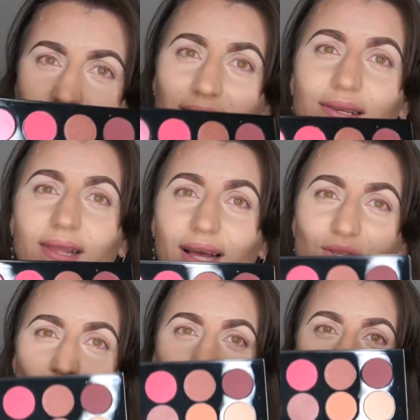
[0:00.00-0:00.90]
these lights
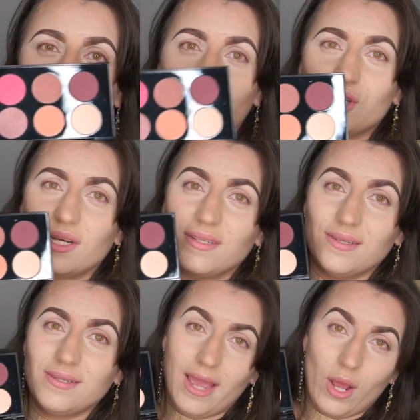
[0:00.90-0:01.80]
don't do it
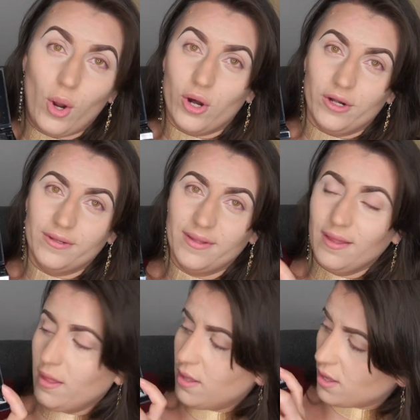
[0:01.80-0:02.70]
justice at all.
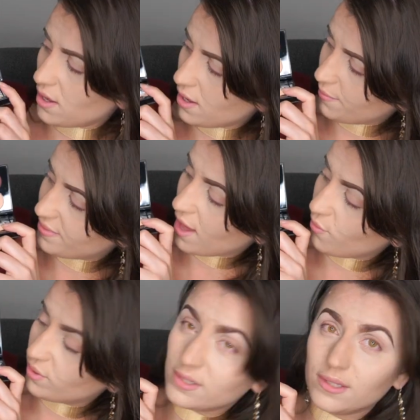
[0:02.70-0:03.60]
That
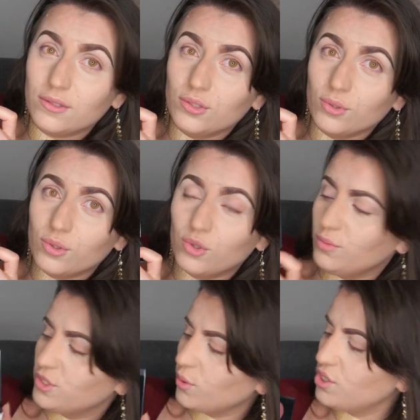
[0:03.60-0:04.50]
one's the duochrome.
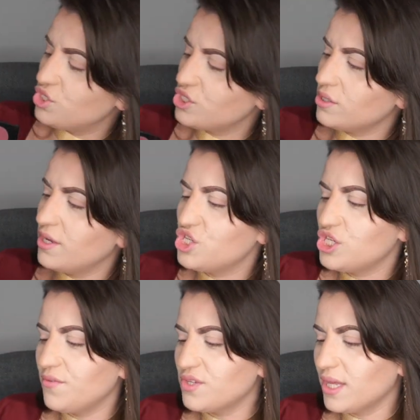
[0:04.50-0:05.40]
So it
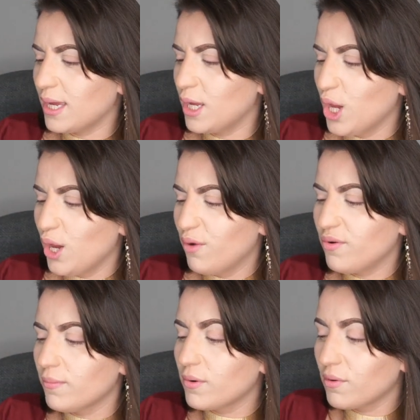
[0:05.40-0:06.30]
shifts like
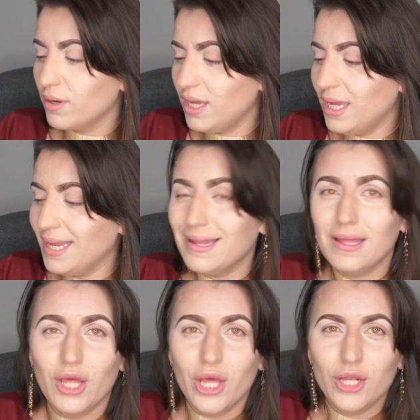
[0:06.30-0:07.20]
from green
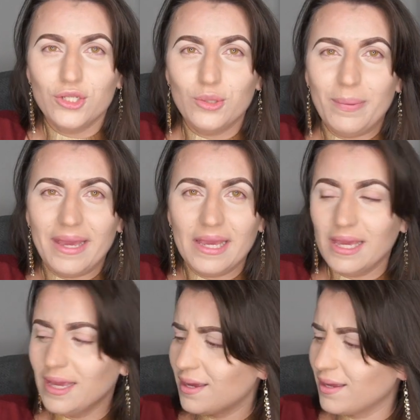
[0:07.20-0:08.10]
to
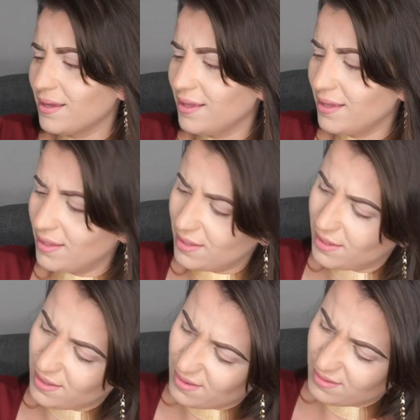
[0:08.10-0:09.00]
pink
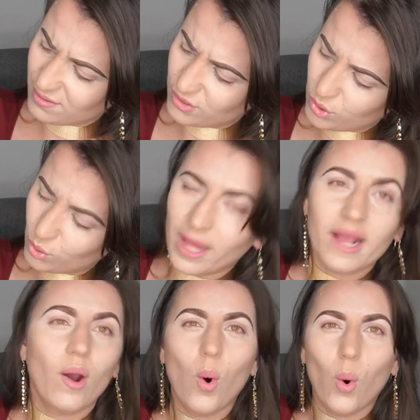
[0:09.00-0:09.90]
to
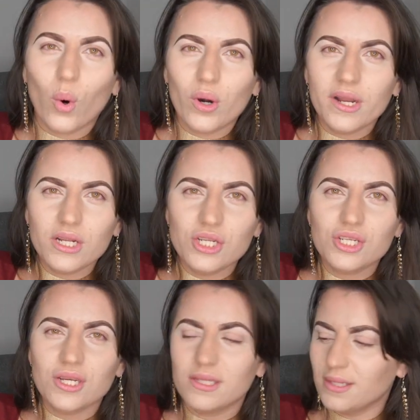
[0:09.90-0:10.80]
like orange.
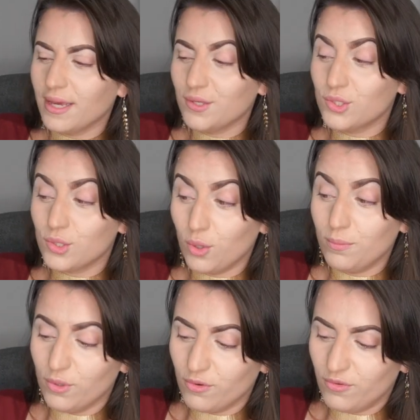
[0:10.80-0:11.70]
It's like so
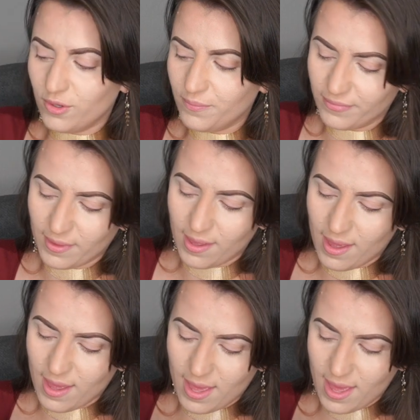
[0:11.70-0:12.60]
beautiful,
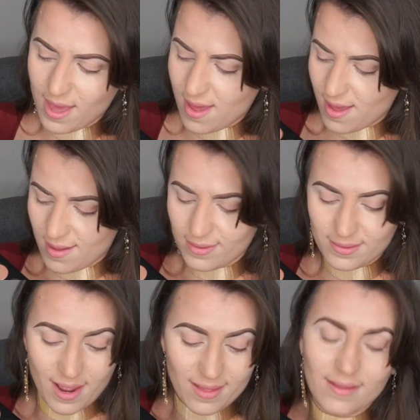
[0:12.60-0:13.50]
and
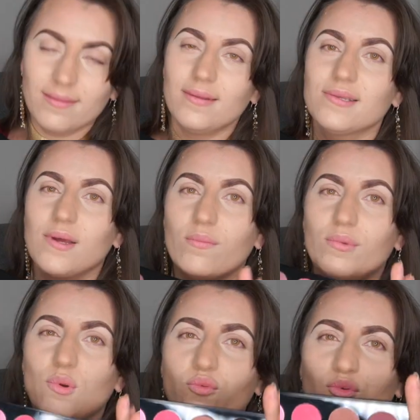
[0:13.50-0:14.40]
I think these are
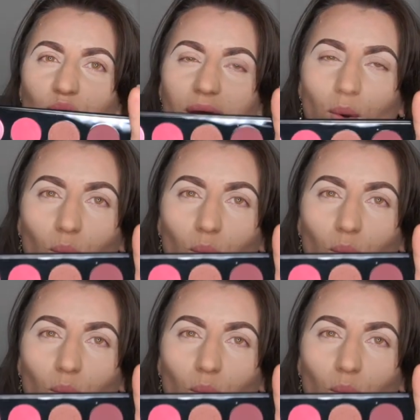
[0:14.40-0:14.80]
beautiful like